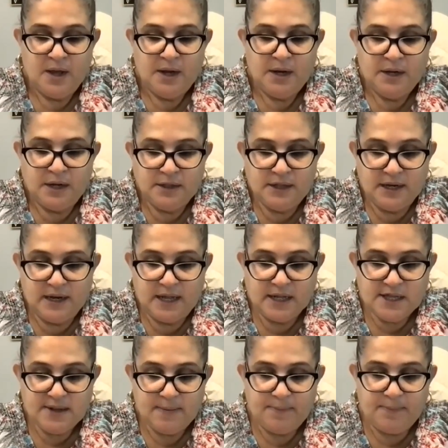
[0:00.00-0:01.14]
Nonetheless,
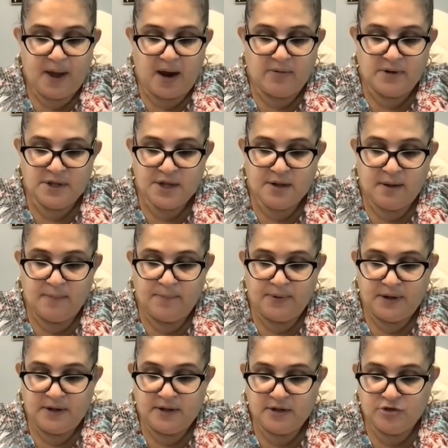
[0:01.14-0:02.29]
parents
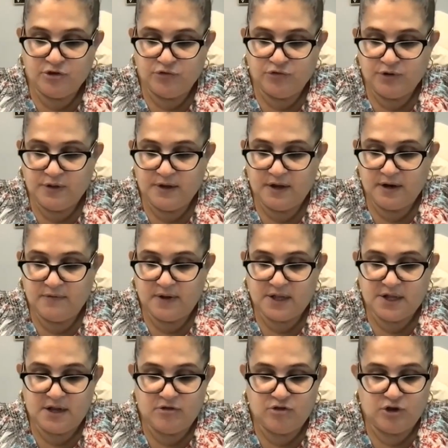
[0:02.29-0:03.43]
accompanying their children to get a
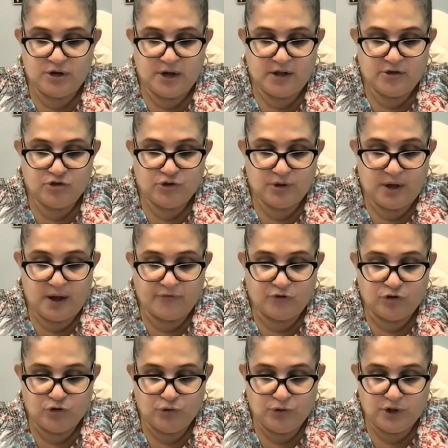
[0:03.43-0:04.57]
vaccine should not have to
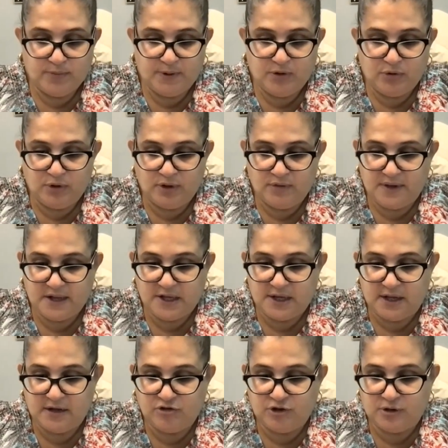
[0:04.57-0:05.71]
choose between the
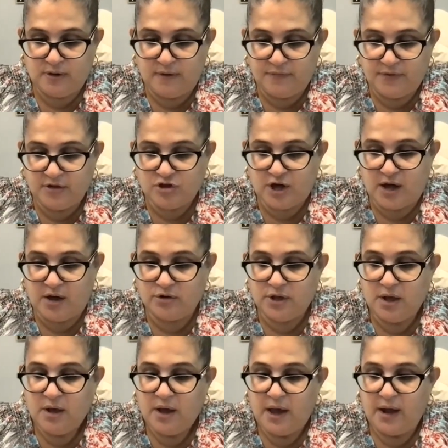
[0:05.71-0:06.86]
vaccination of their child
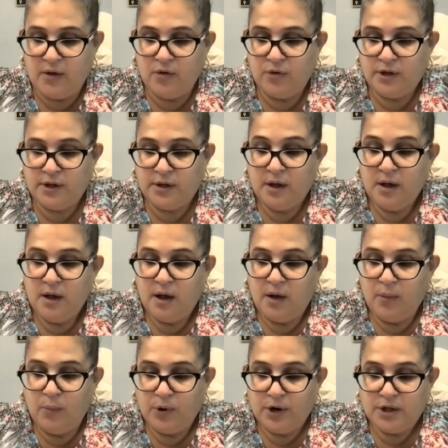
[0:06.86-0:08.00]
and going a
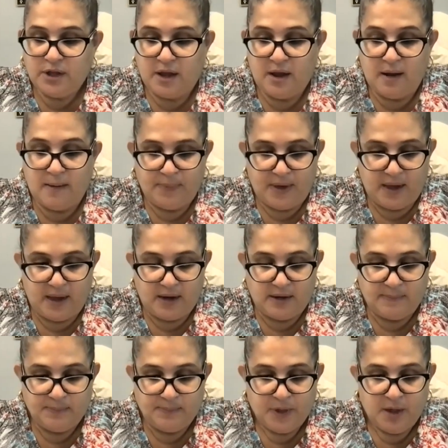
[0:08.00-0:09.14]
workday unpaid.
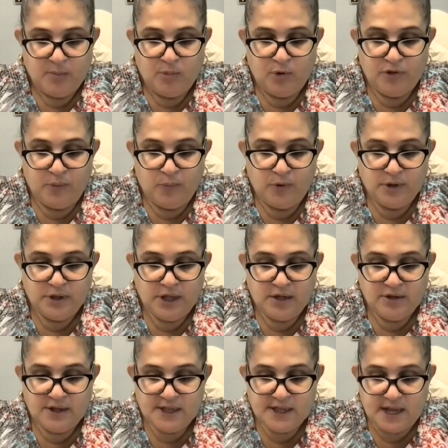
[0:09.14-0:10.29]
More than
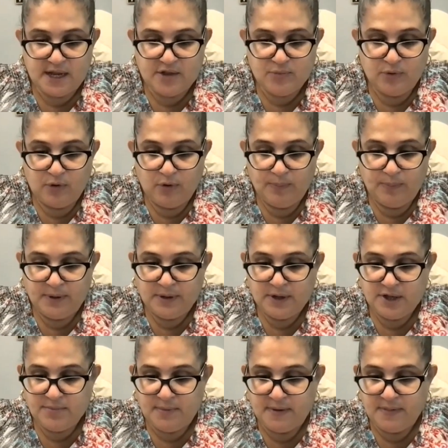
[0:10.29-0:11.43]
1,000 sites will open
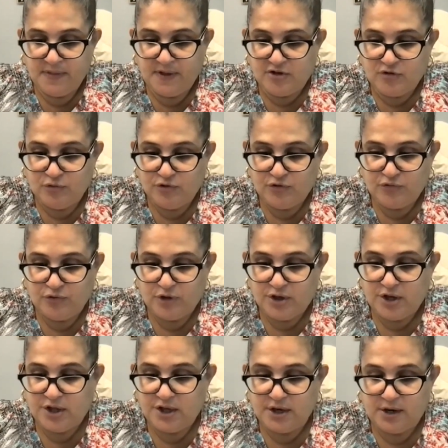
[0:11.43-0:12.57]
this month at schools across
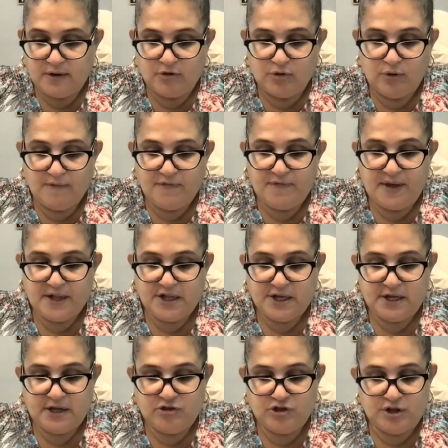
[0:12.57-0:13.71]
the city to offer
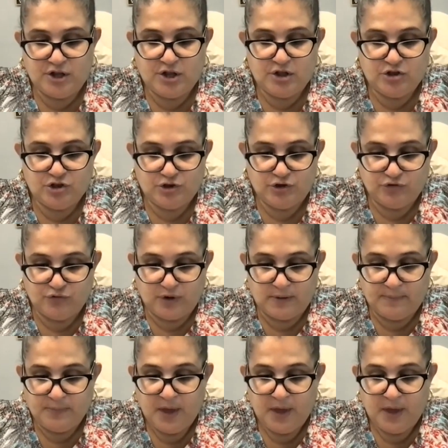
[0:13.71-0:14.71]
vaccinations to children.